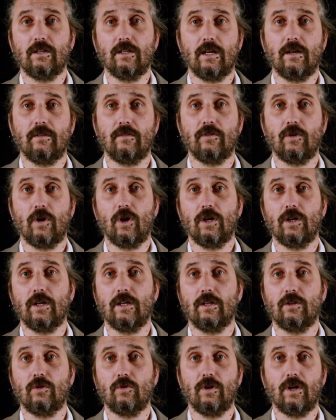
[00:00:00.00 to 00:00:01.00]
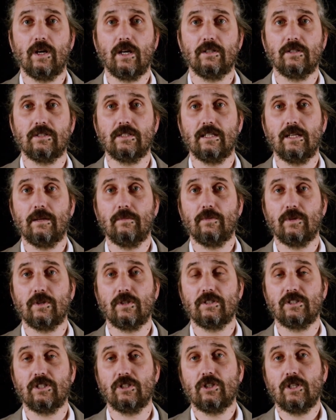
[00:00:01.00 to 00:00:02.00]
of targeted drugs in
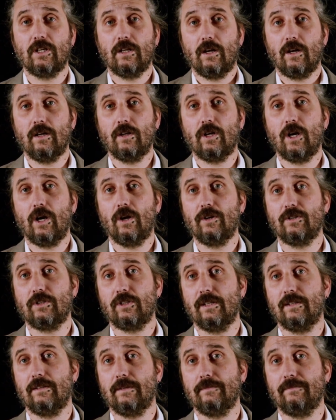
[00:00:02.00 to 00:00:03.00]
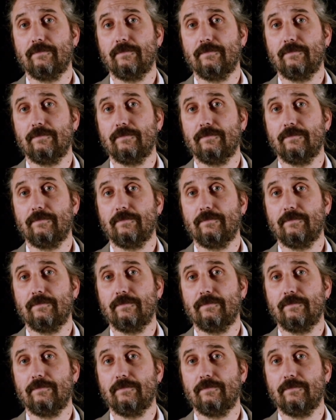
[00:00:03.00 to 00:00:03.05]
precision oncology.